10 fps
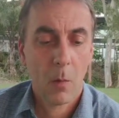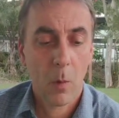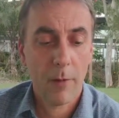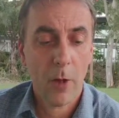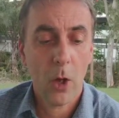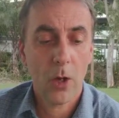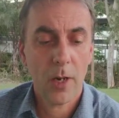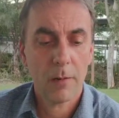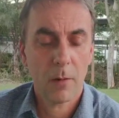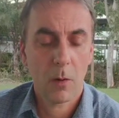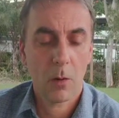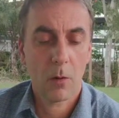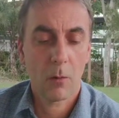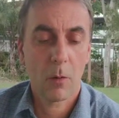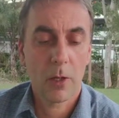We've heard it,
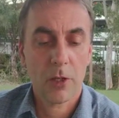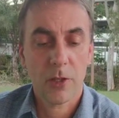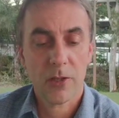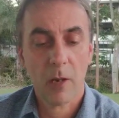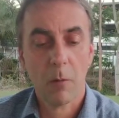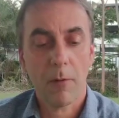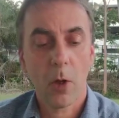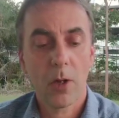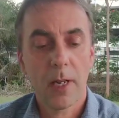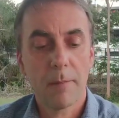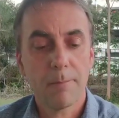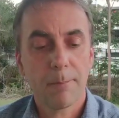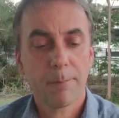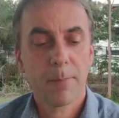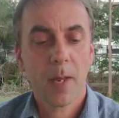really should say we've heard him.
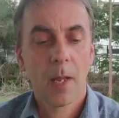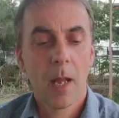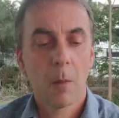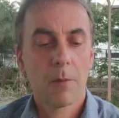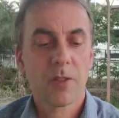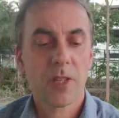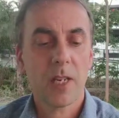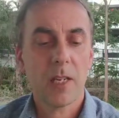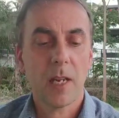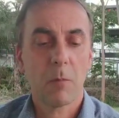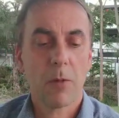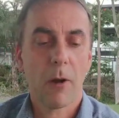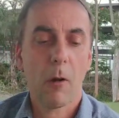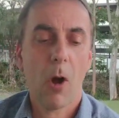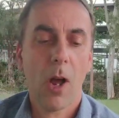We've seen it with
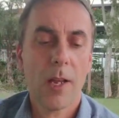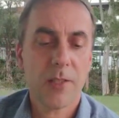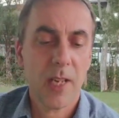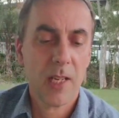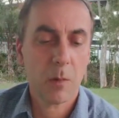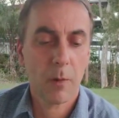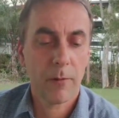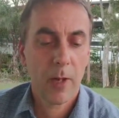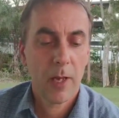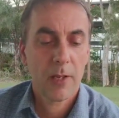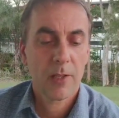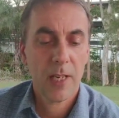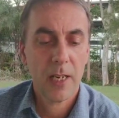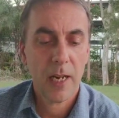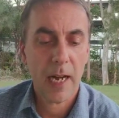our eyes. Yes, we've
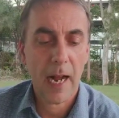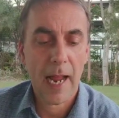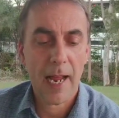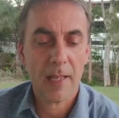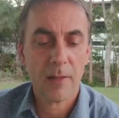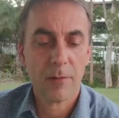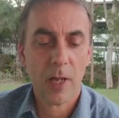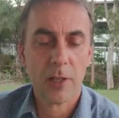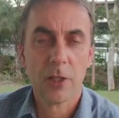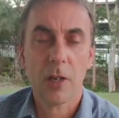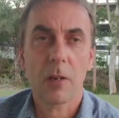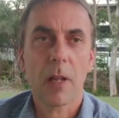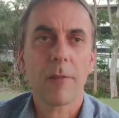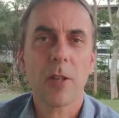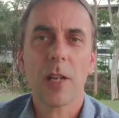seen it and our hands have touched it.
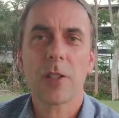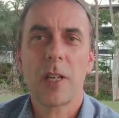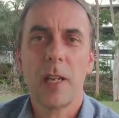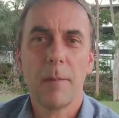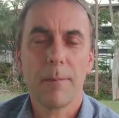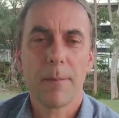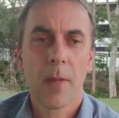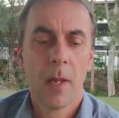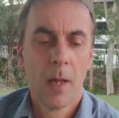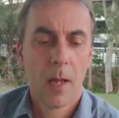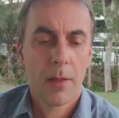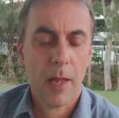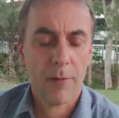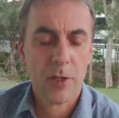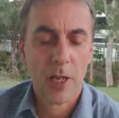They've touched him.
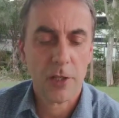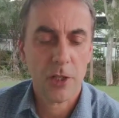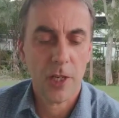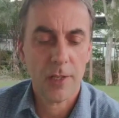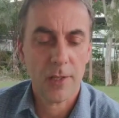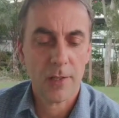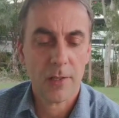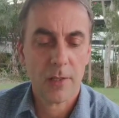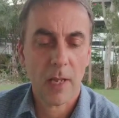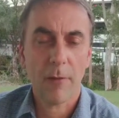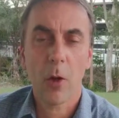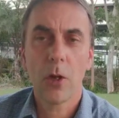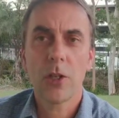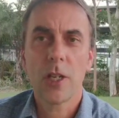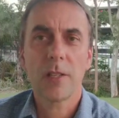They've touched Jesus. They've
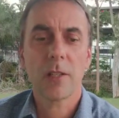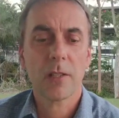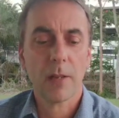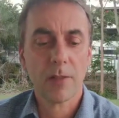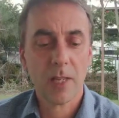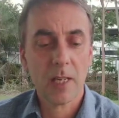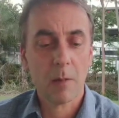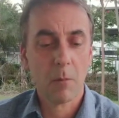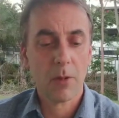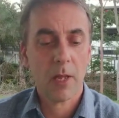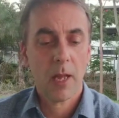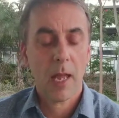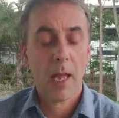heard Jesus. They've seen him with